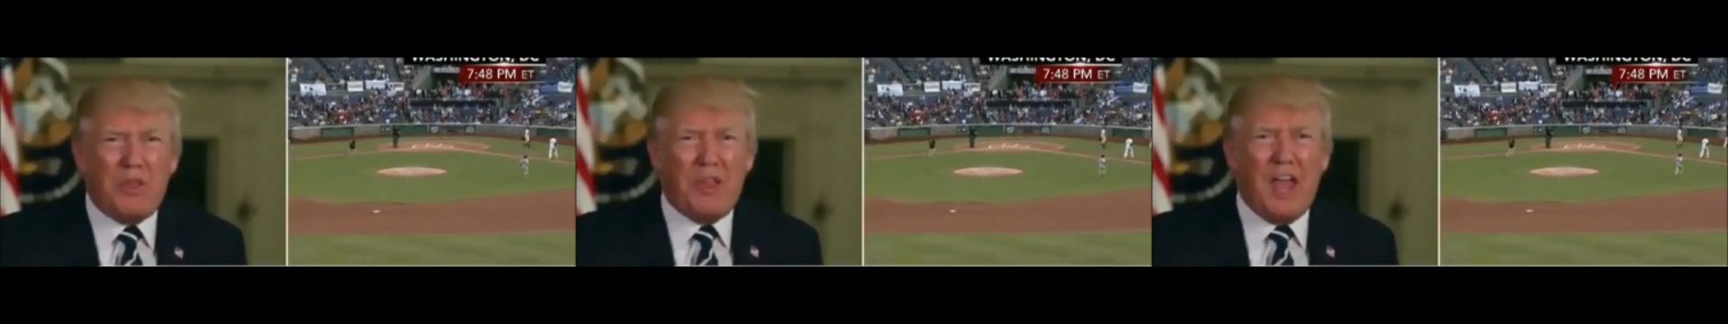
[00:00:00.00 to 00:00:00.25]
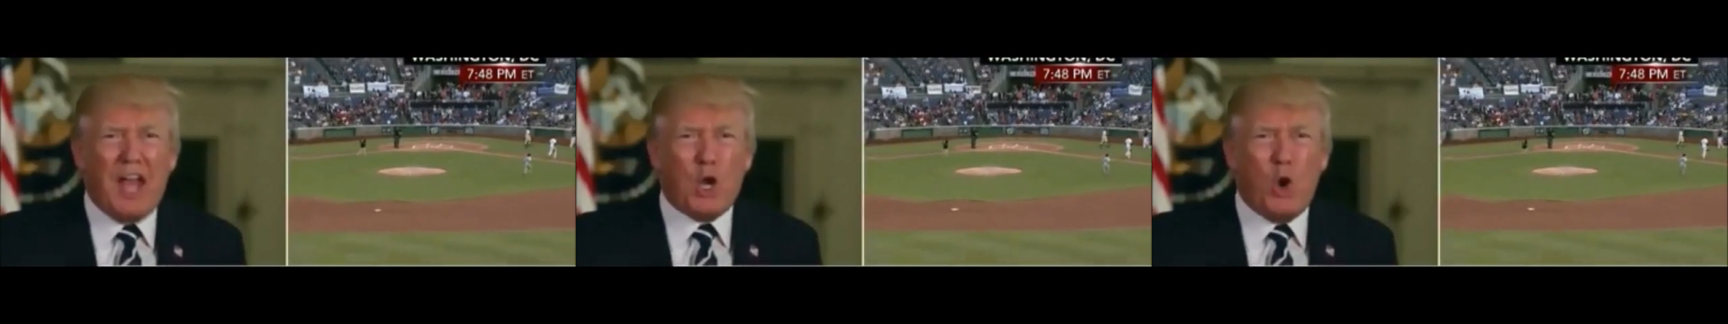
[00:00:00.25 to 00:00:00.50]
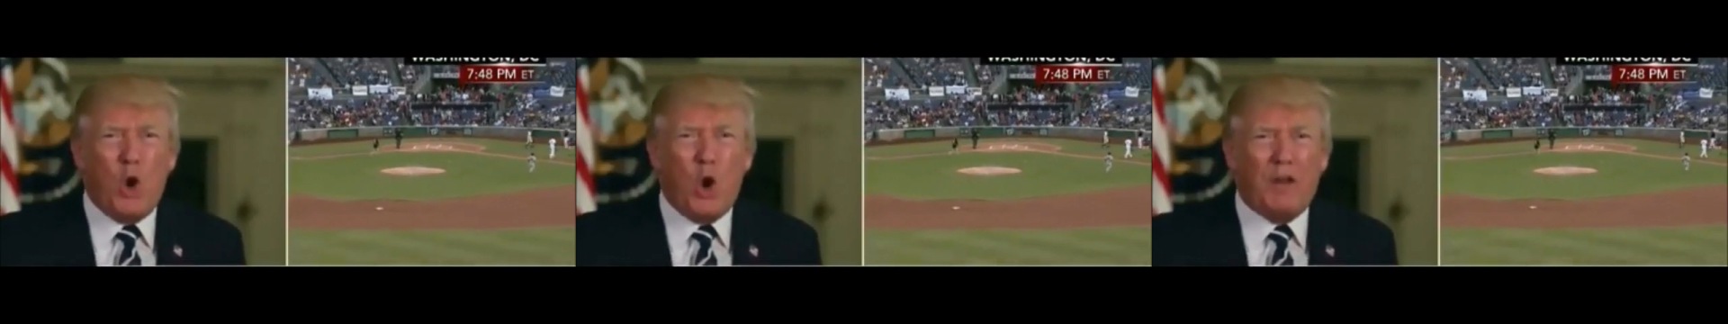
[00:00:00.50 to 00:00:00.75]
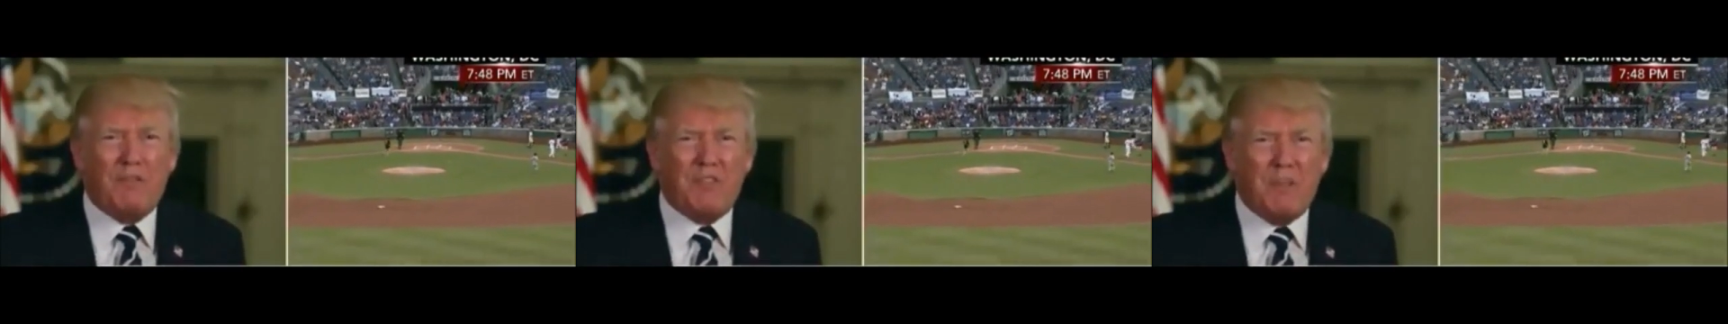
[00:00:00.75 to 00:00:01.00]
And we thank
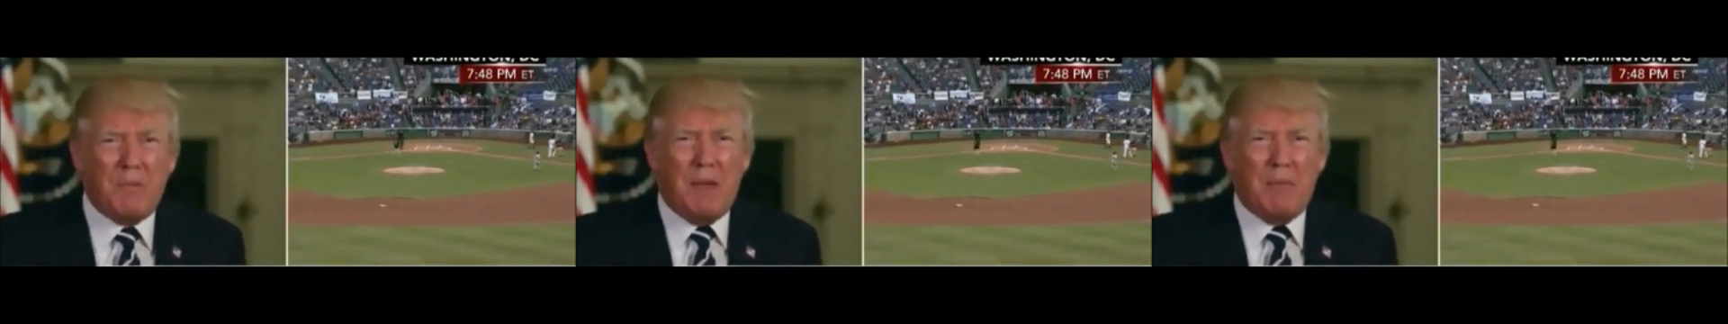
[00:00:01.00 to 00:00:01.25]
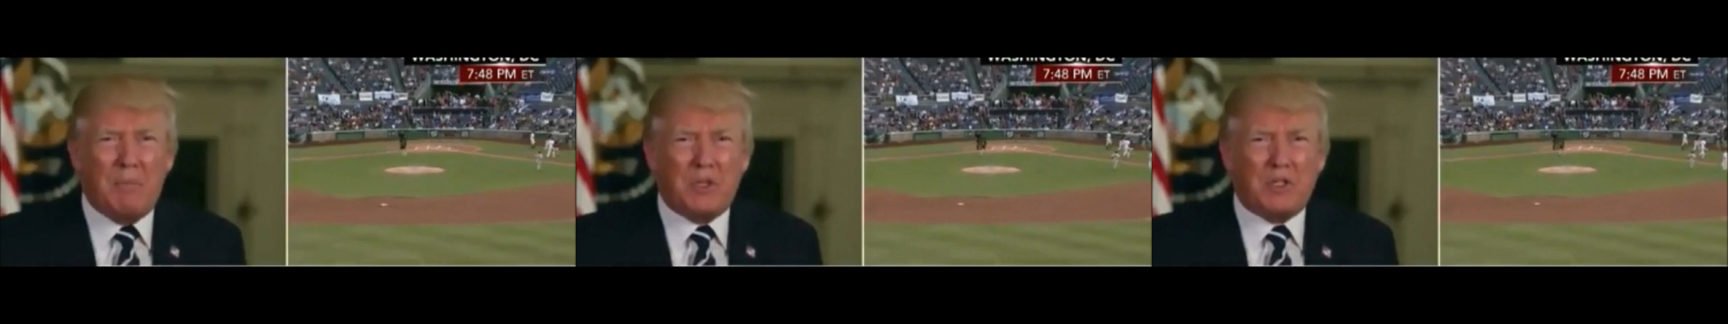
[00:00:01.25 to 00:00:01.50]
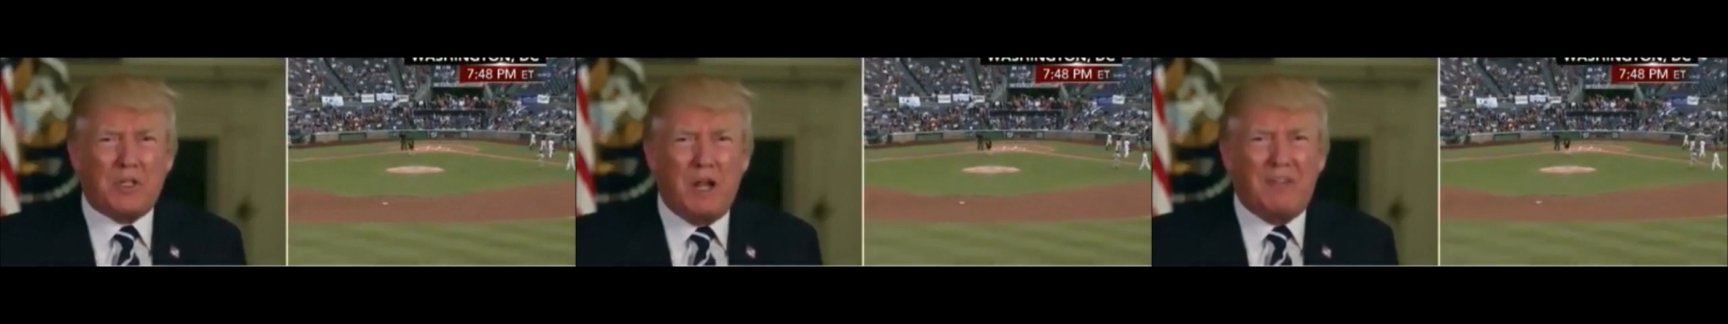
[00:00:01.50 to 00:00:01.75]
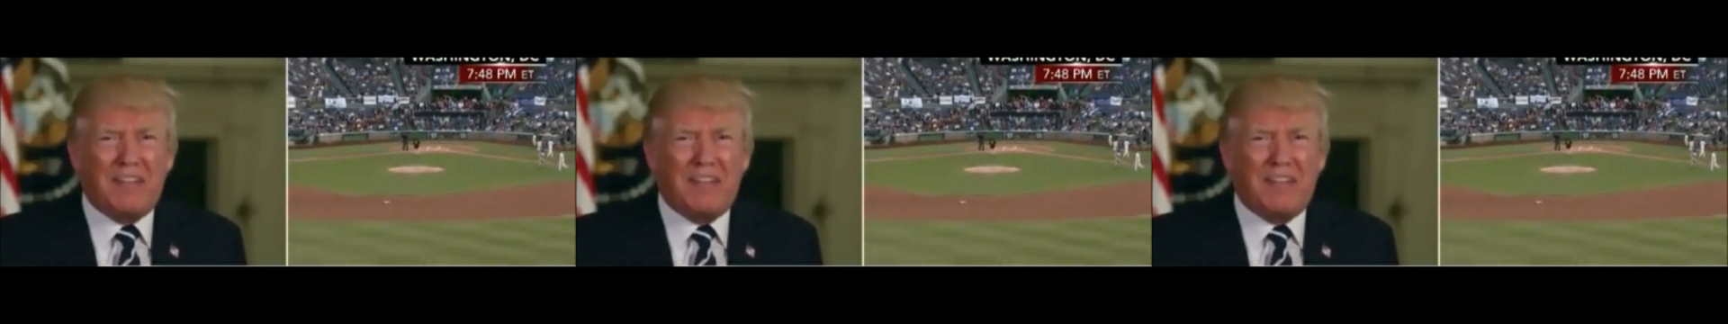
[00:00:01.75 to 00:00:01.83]
all of the members